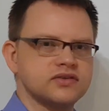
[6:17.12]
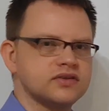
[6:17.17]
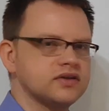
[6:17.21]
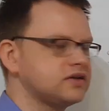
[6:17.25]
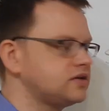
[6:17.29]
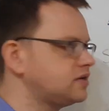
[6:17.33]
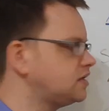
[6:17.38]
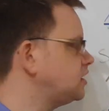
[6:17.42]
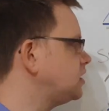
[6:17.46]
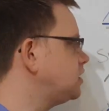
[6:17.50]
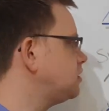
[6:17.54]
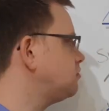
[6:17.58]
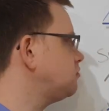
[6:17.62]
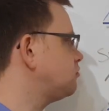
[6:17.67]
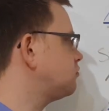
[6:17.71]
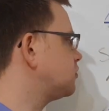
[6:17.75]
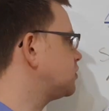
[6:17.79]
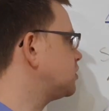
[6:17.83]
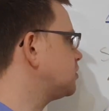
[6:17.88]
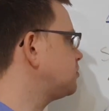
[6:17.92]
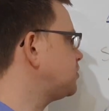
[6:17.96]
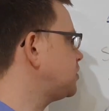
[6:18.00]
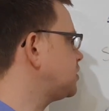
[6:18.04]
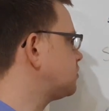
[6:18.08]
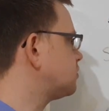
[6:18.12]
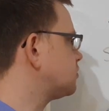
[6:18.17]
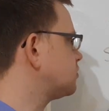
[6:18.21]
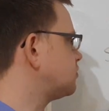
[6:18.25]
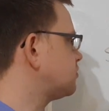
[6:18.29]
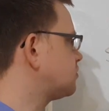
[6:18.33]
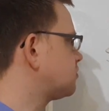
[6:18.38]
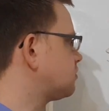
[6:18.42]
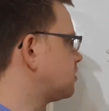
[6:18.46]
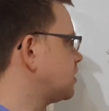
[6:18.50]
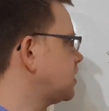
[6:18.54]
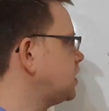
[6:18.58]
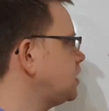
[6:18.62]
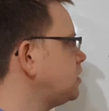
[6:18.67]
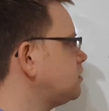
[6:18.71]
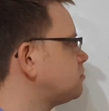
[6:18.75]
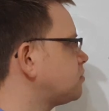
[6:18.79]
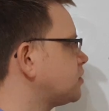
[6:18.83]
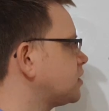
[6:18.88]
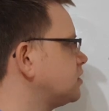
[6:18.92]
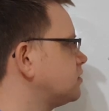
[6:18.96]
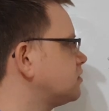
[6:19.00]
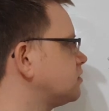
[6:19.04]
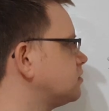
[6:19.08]
The team will be constrained
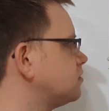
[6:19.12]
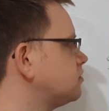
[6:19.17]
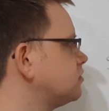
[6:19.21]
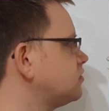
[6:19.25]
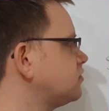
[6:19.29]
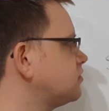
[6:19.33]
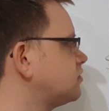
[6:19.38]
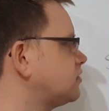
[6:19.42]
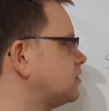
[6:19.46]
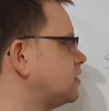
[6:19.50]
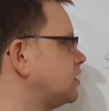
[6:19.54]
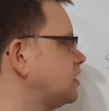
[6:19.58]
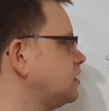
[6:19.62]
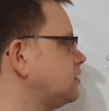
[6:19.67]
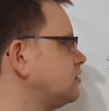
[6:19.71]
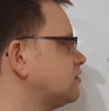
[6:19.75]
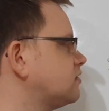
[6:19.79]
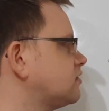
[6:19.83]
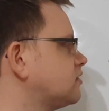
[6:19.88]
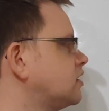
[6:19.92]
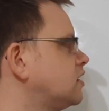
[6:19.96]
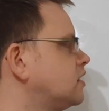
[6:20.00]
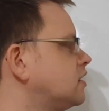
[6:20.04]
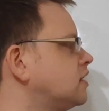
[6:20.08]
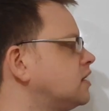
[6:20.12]
by those things